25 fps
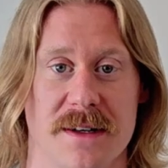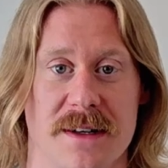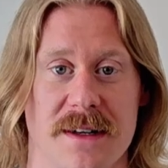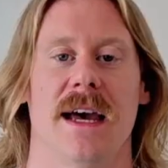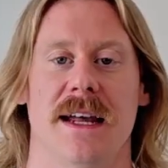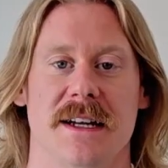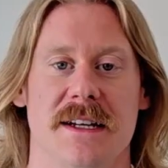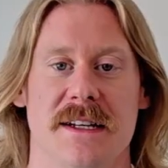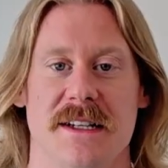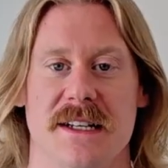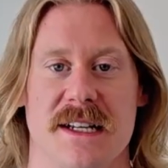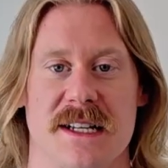
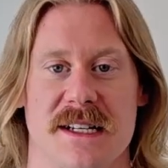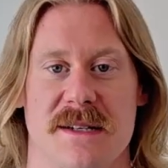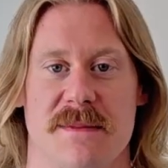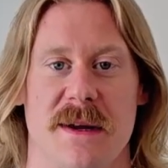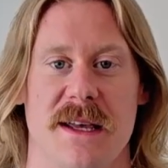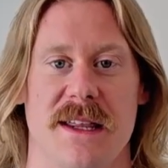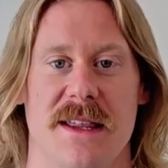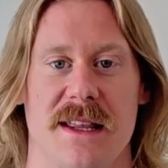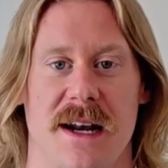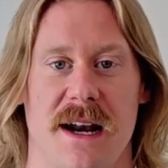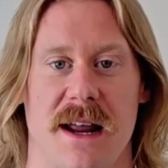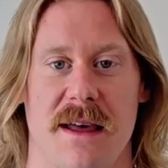And does this
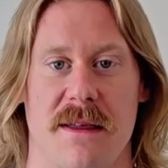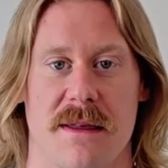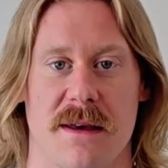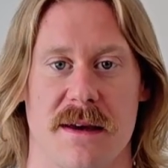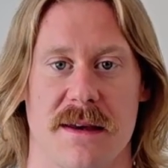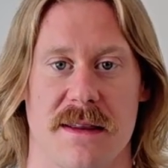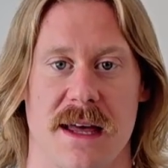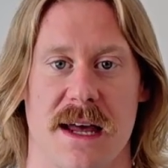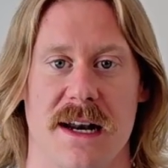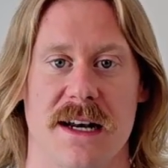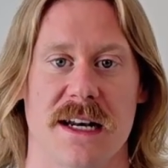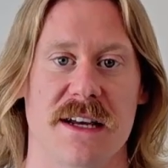mean that I
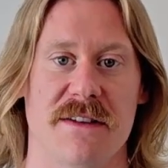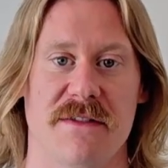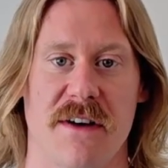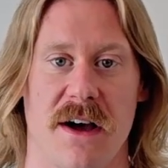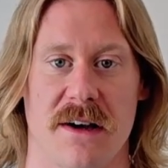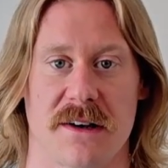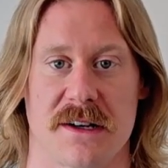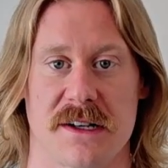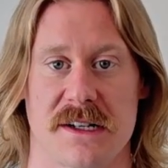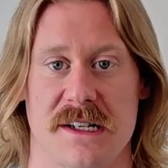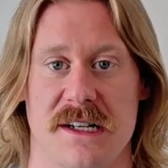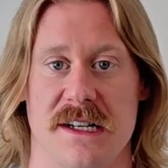think that knee
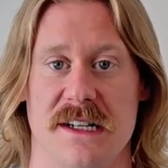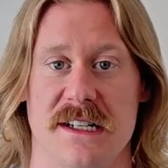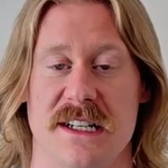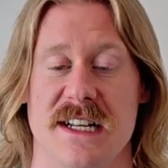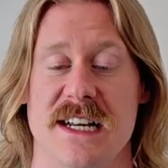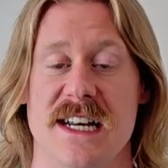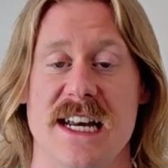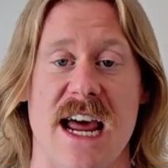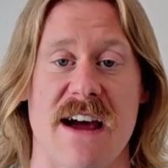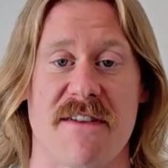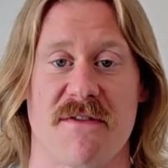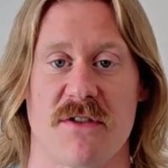valgus is
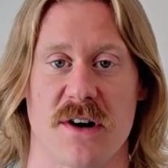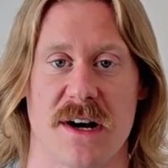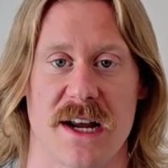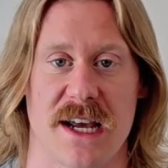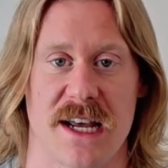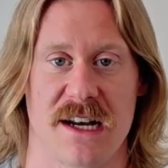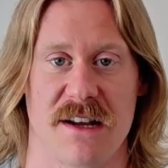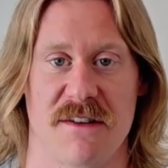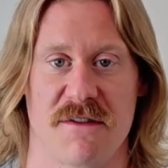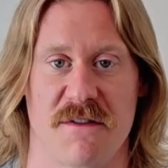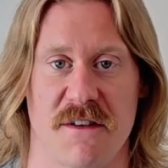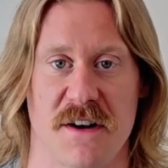never
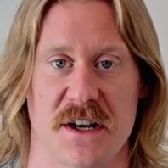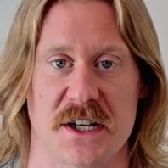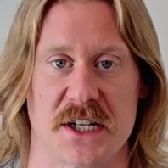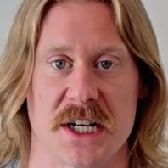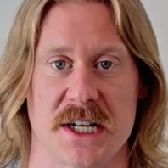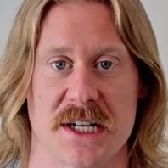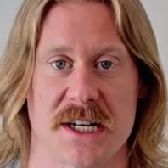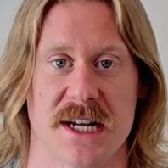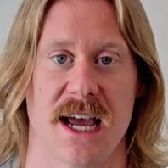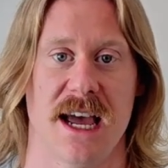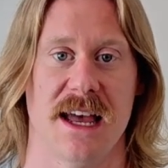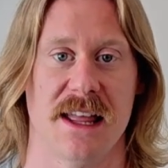
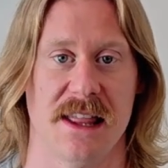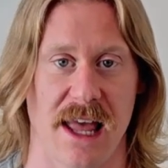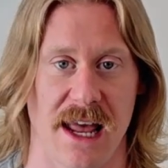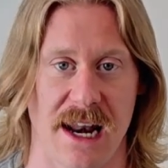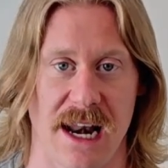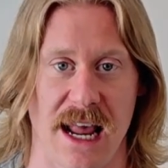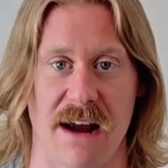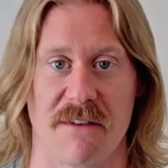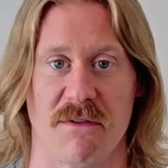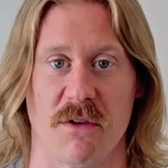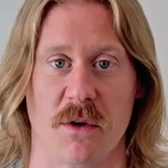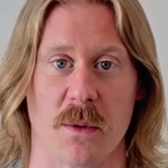inefficient and
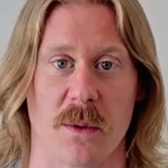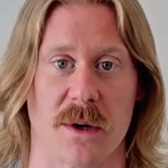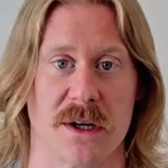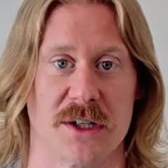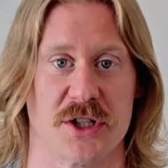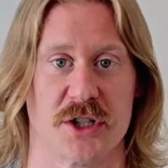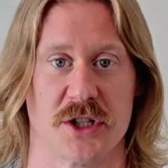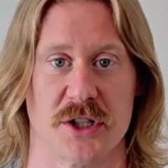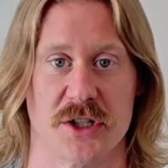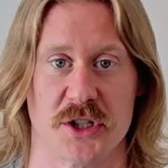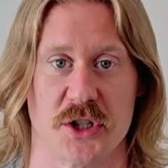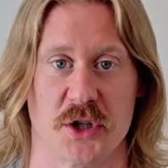that everyone
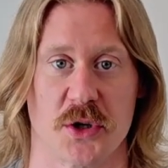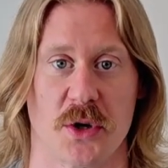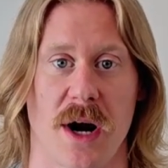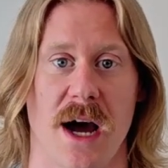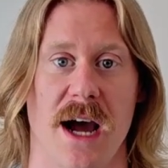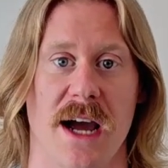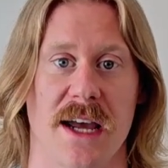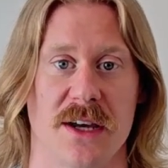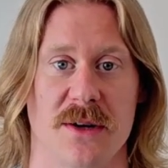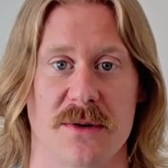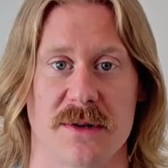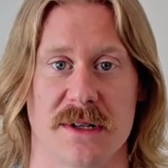should
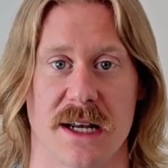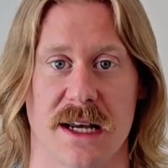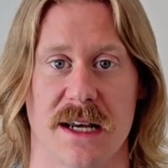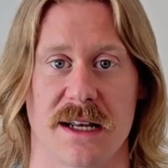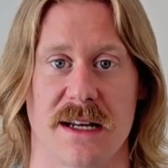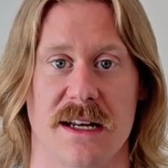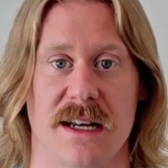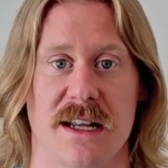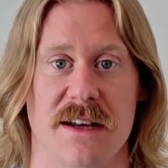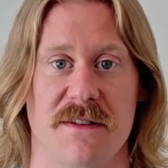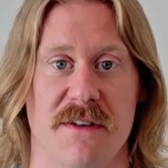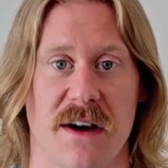try using a
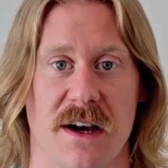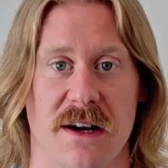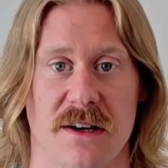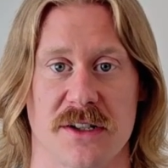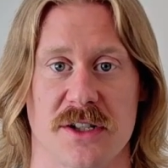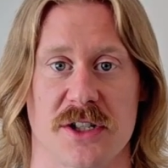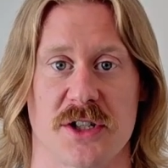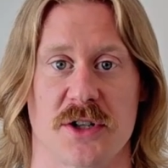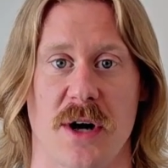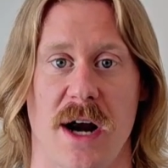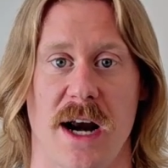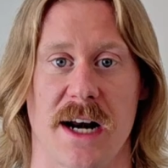knee
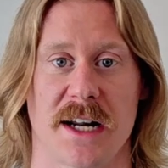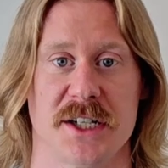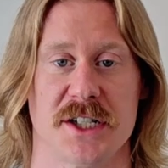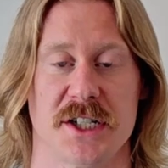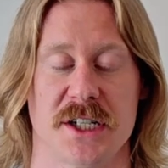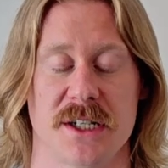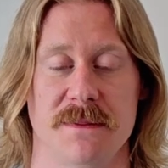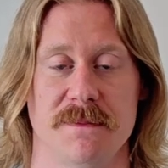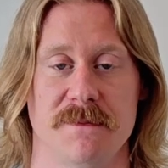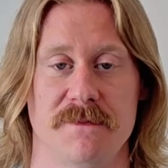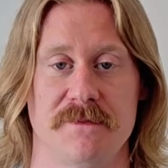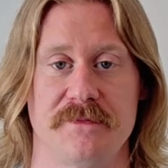valgus
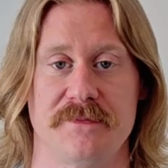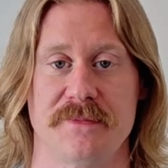strategy?